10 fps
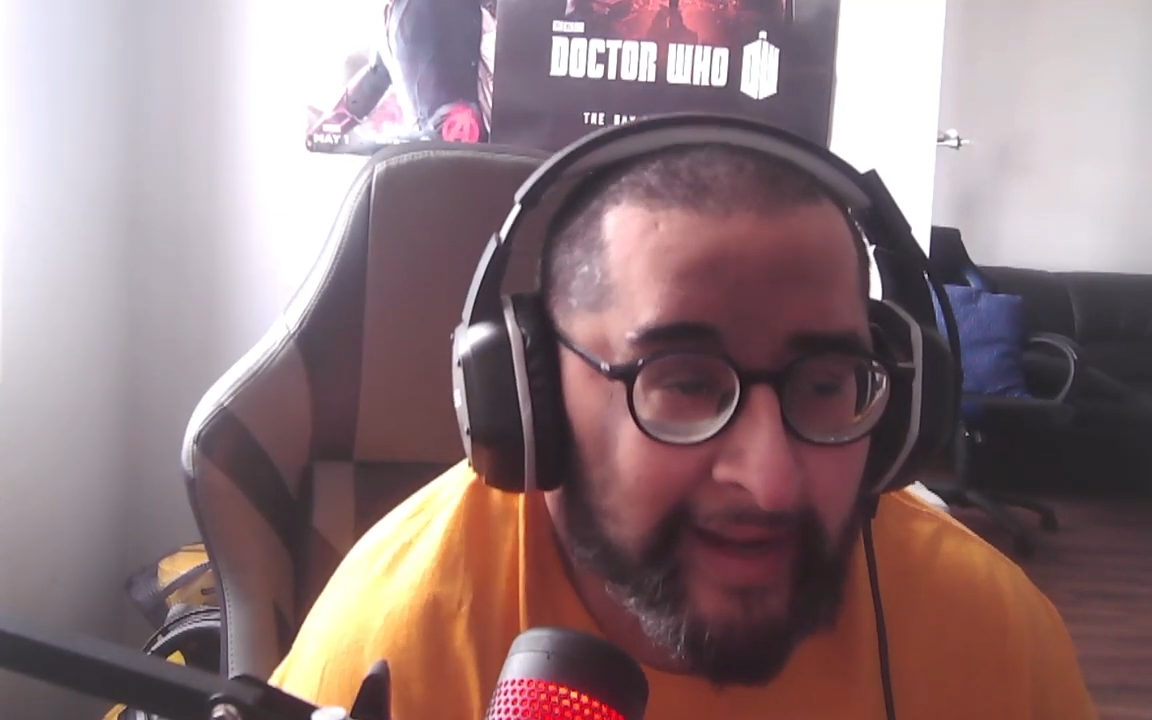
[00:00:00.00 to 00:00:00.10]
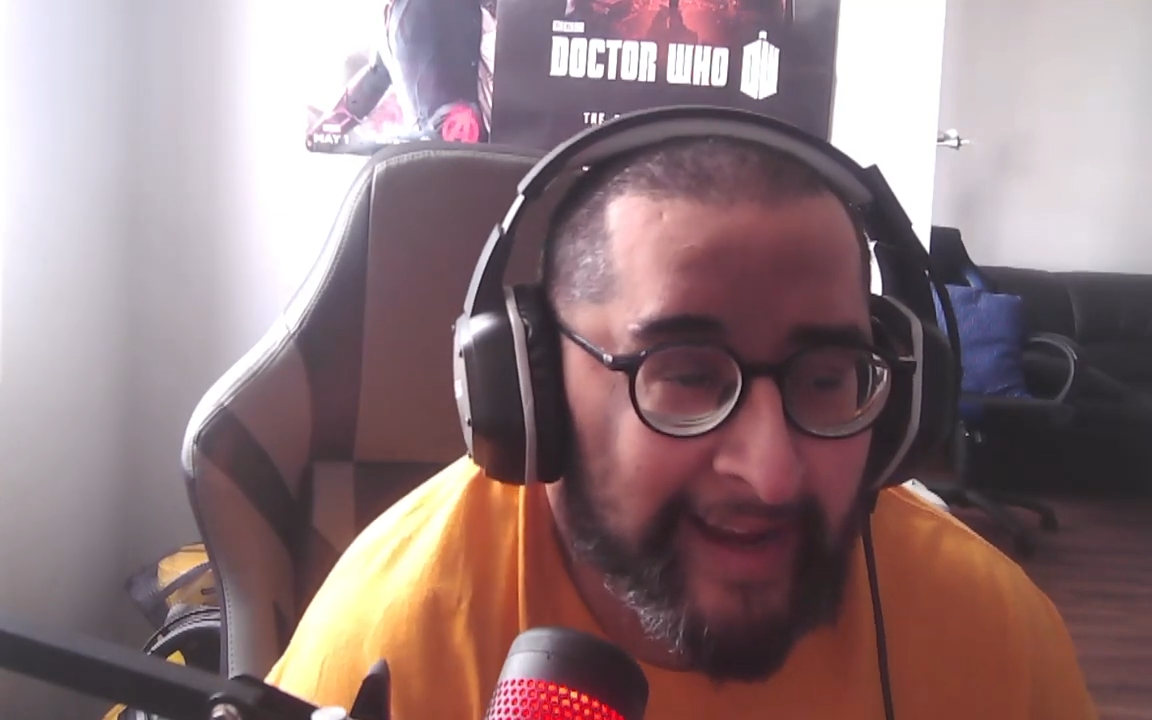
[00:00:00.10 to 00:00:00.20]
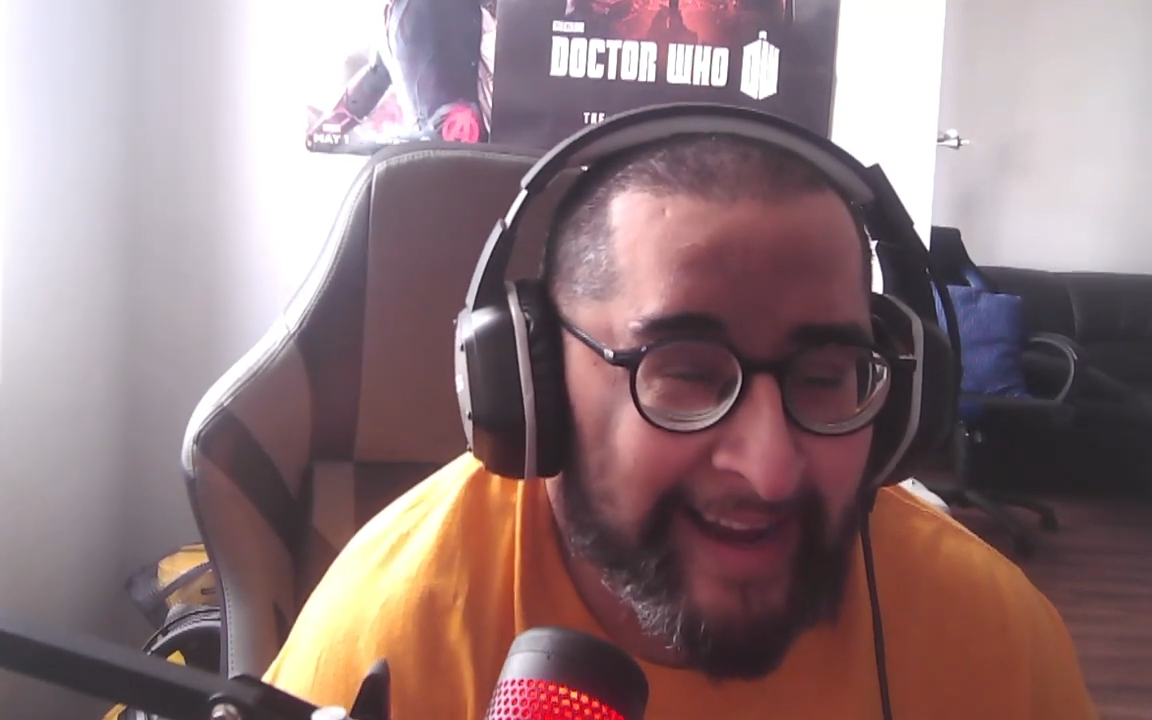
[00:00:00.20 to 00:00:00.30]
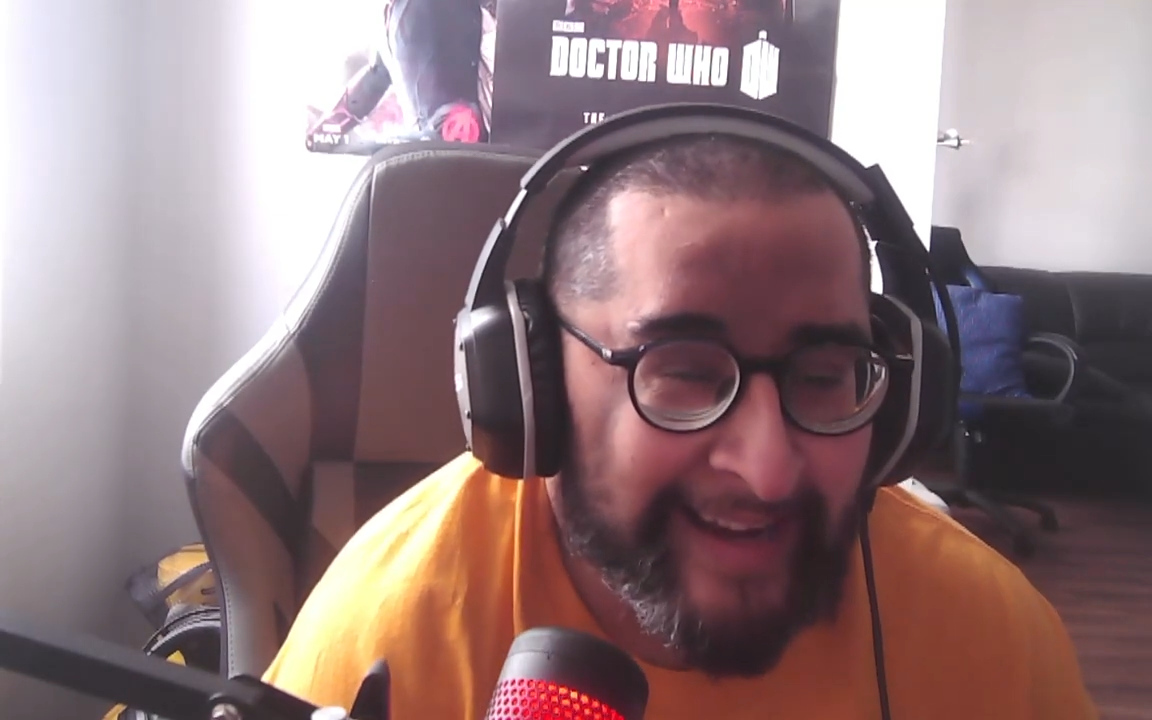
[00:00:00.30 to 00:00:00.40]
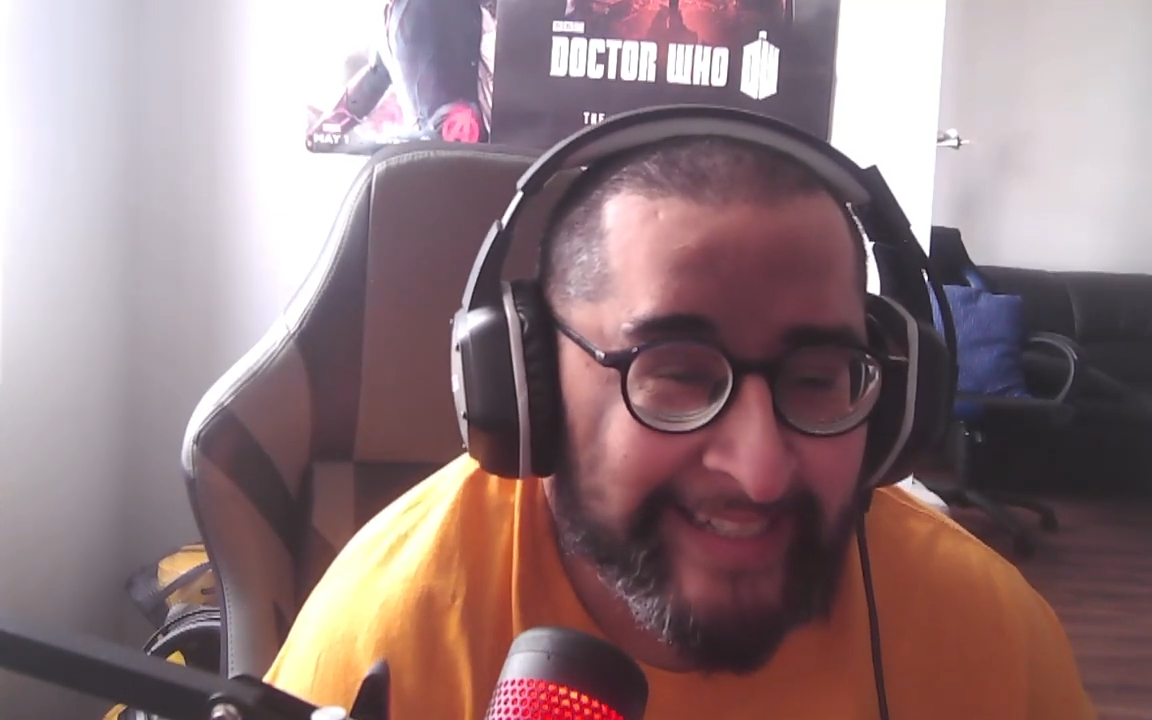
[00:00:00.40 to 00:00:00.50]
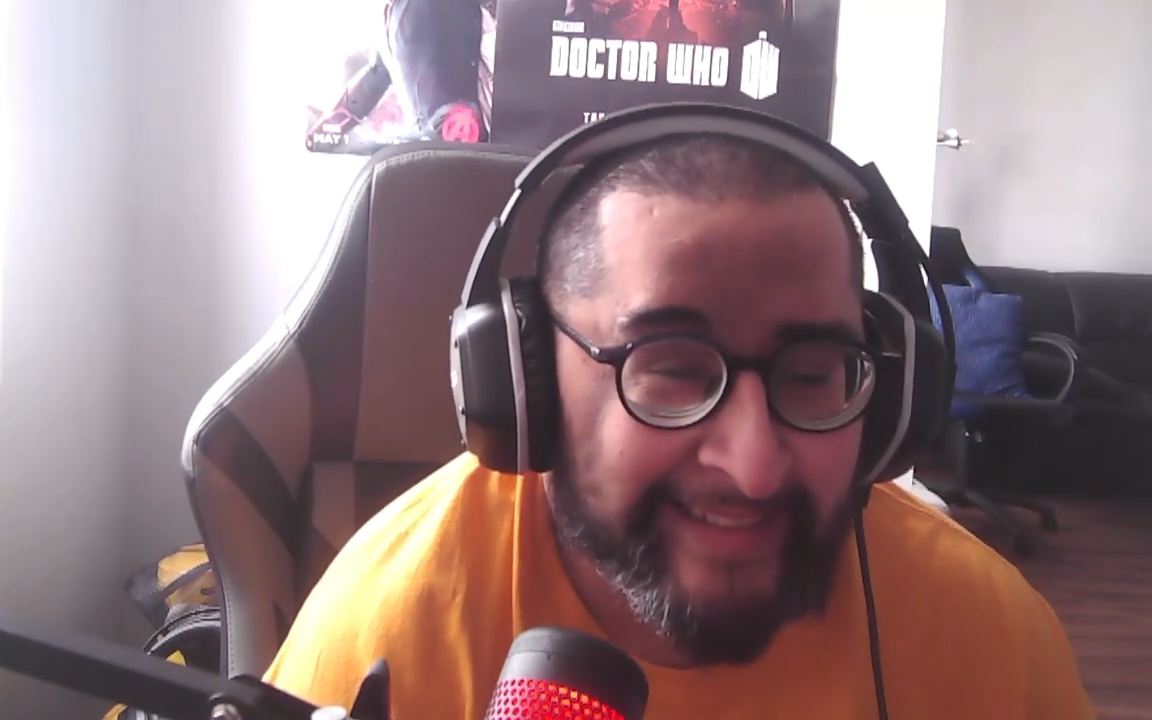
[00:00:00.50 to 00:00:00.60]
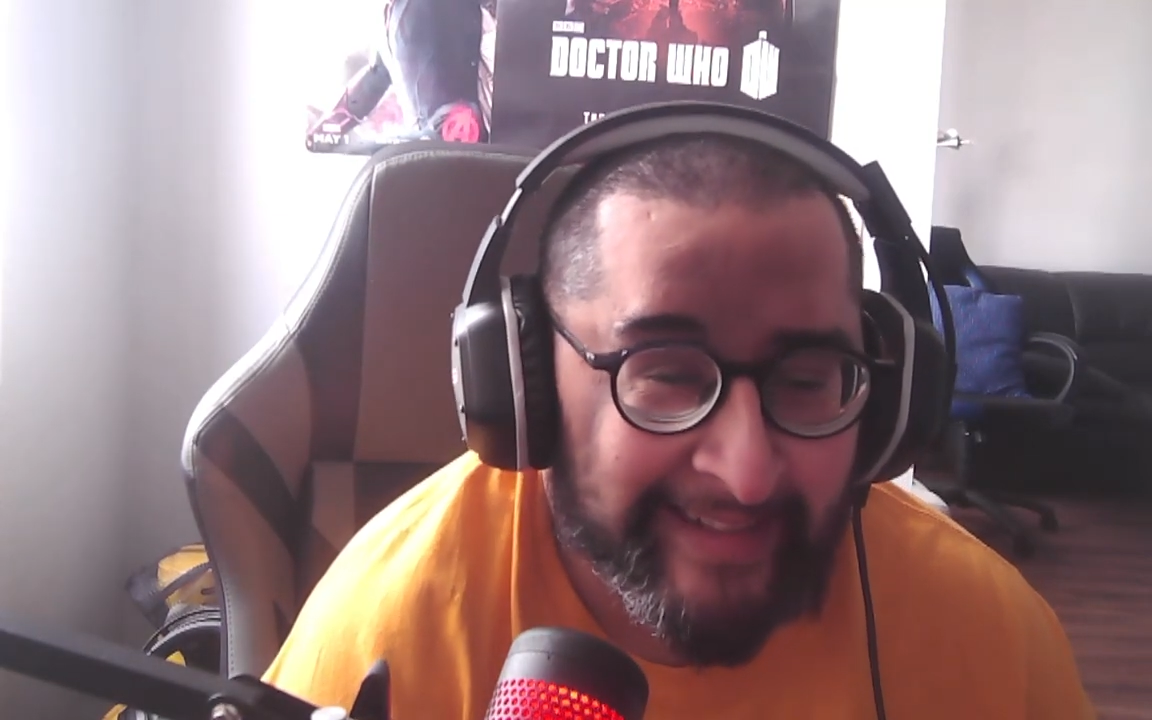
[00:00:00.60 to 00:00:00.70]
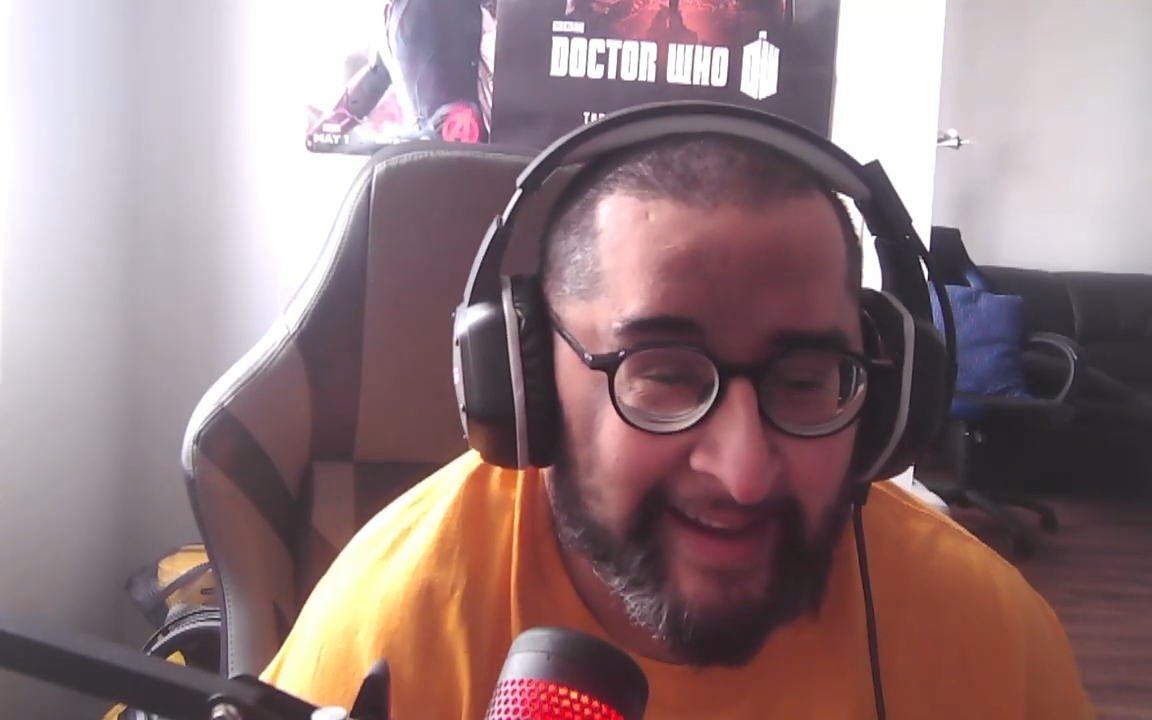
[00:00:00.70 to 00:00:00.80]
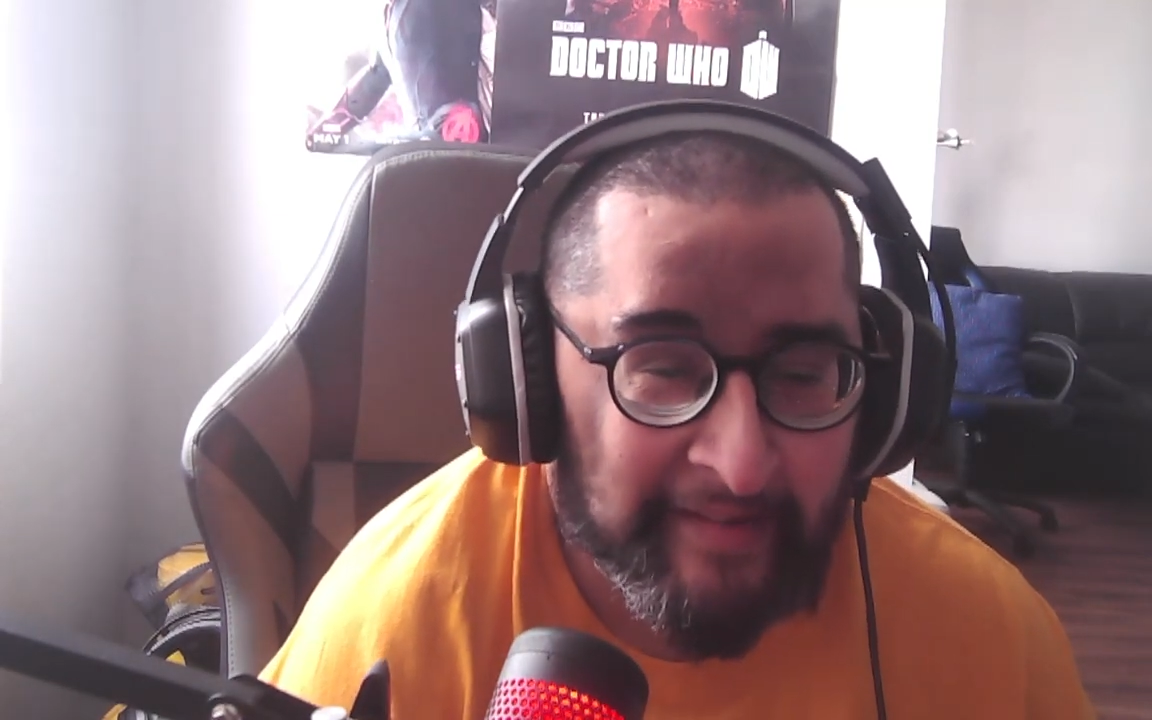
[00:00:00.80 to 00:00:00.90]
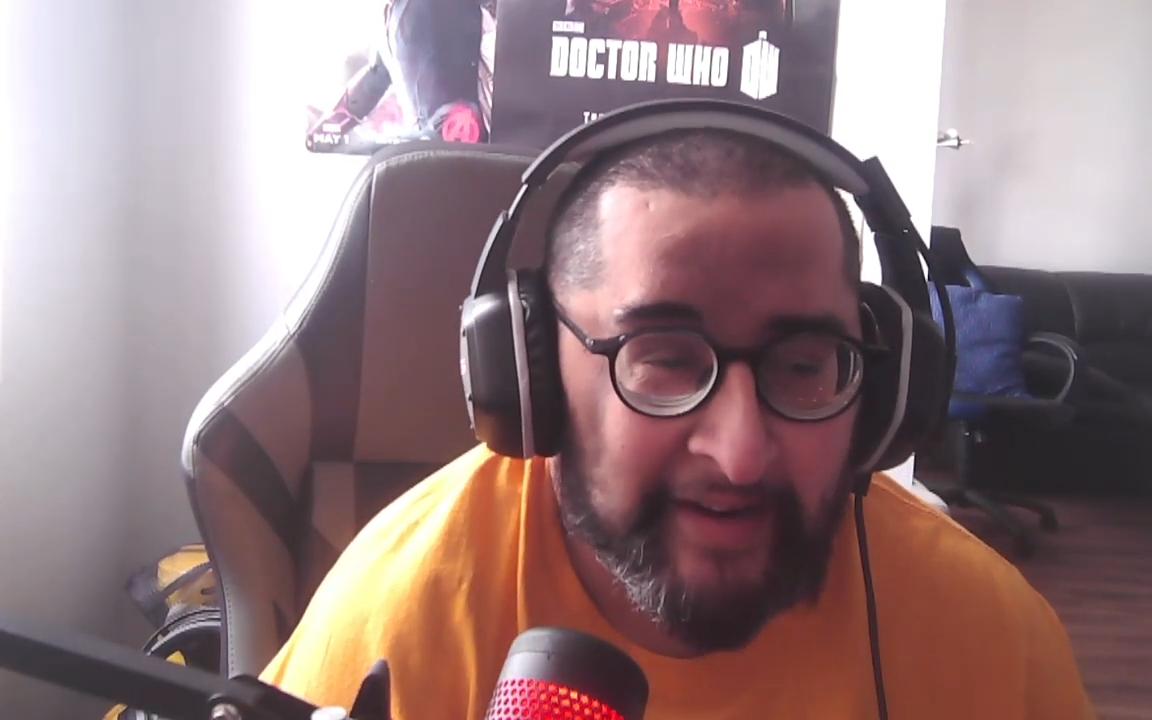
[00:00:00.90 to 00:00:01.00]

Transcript: I just love how